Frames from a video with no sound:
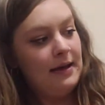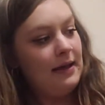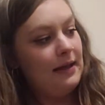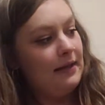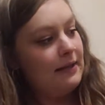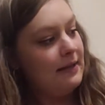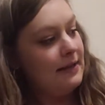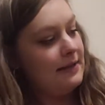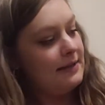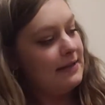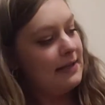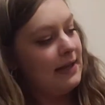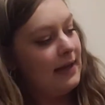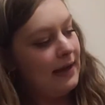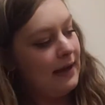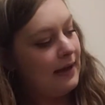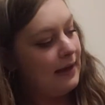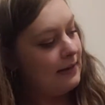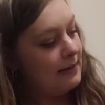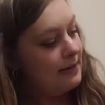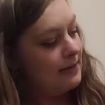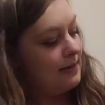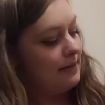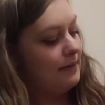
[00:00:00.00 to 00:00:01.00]
This
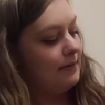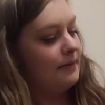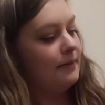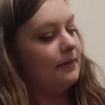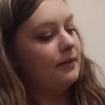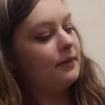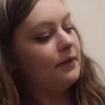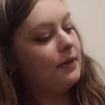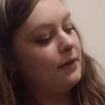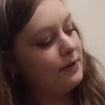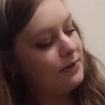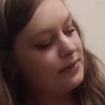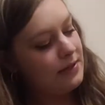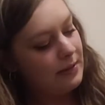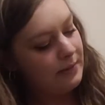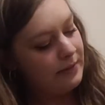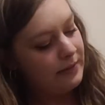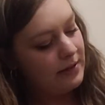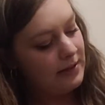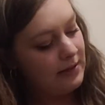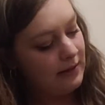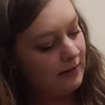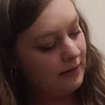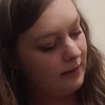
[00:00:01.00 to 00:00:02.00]
hand goes up
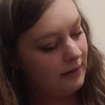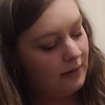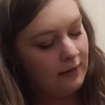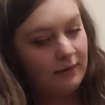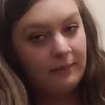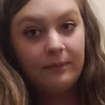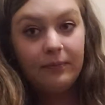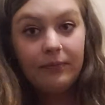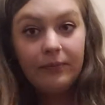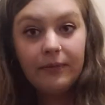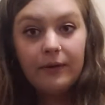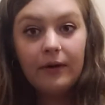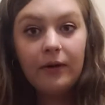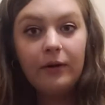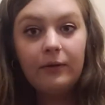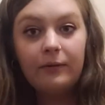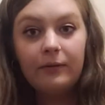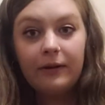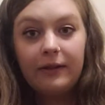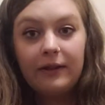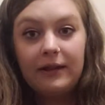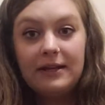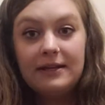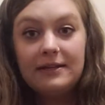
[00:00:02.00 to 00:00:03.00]
here
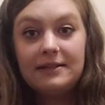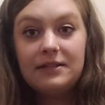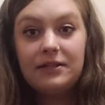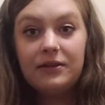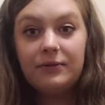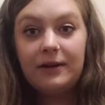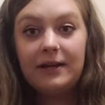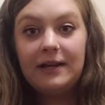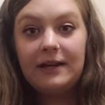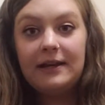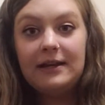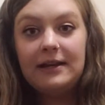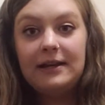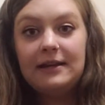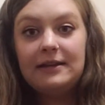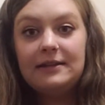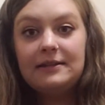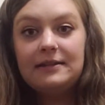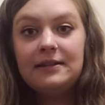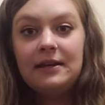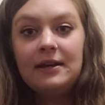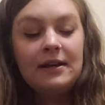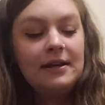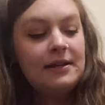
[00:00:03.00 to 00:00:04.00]
over these 3
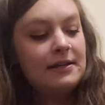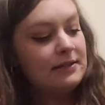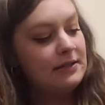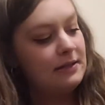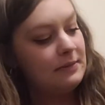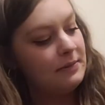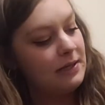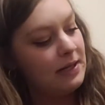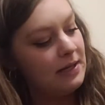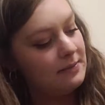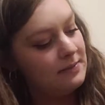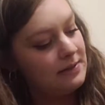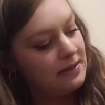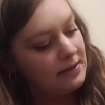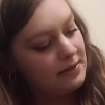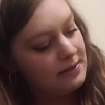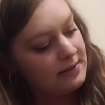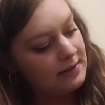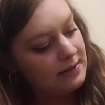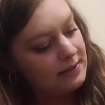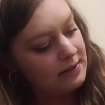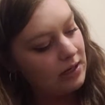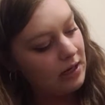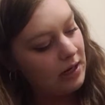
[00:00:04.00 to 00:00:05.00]
keys. Sometimes there's
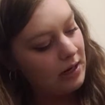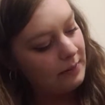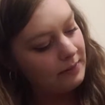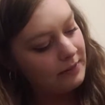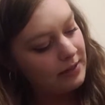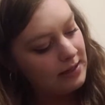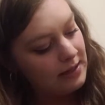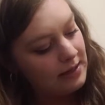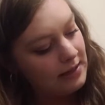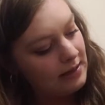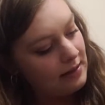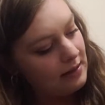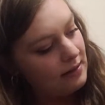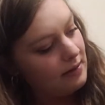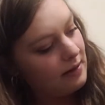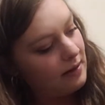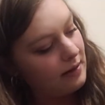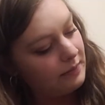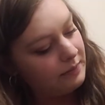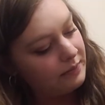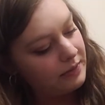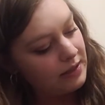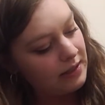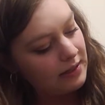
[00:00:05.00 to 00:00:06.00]
a top key
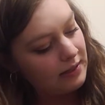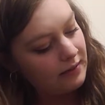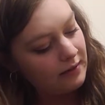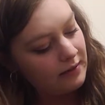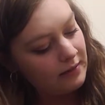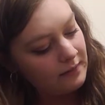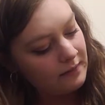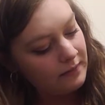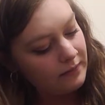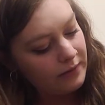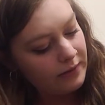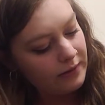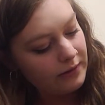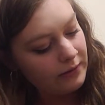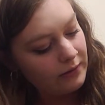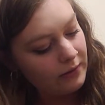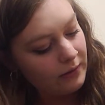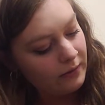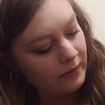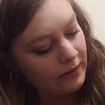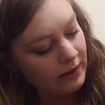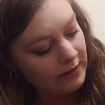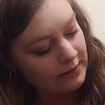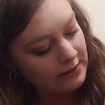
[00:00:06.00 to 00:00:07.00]
up here. You
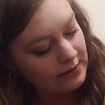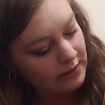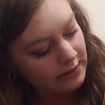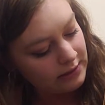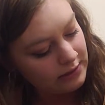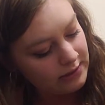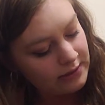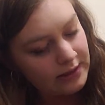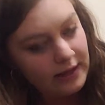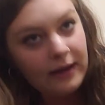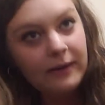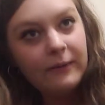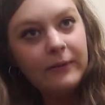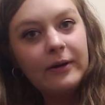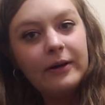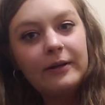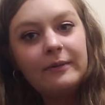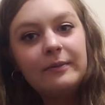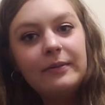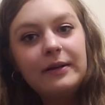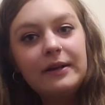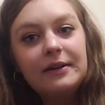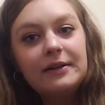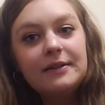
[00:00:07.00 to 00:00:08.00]
don't want to touch that one
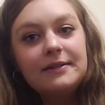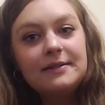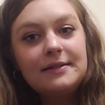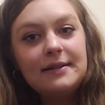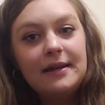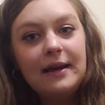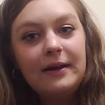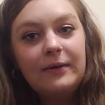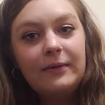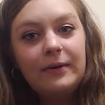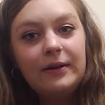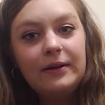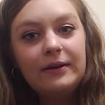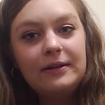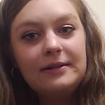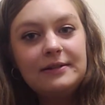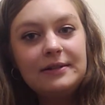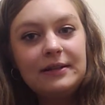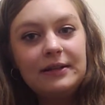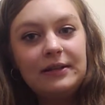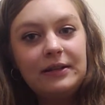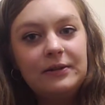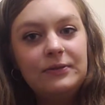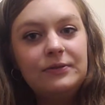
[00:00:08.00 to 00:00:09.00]
because that one
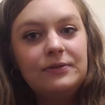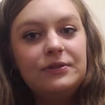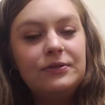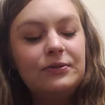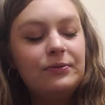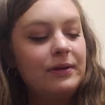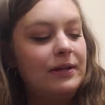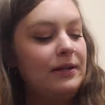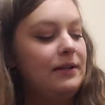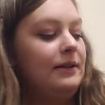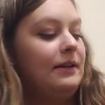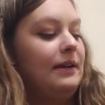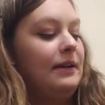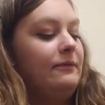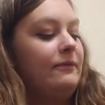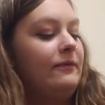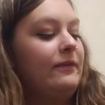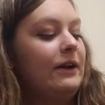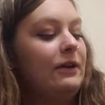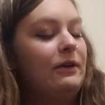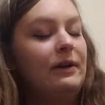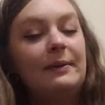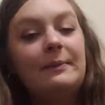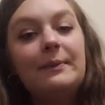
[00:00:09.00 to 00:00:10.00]
isn't used really
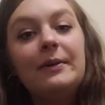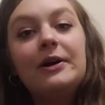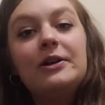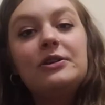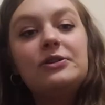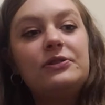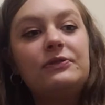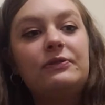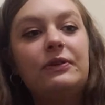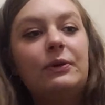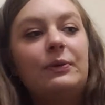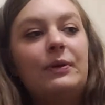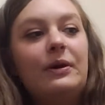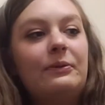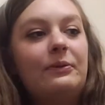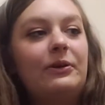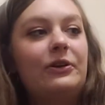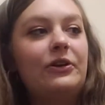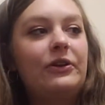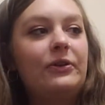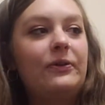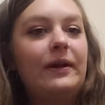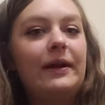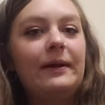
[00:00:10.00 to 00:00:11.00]
very much for what we're
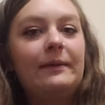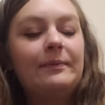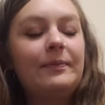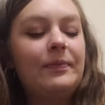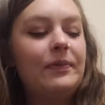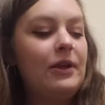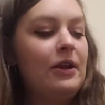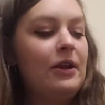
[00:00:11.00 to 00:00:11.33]
doing.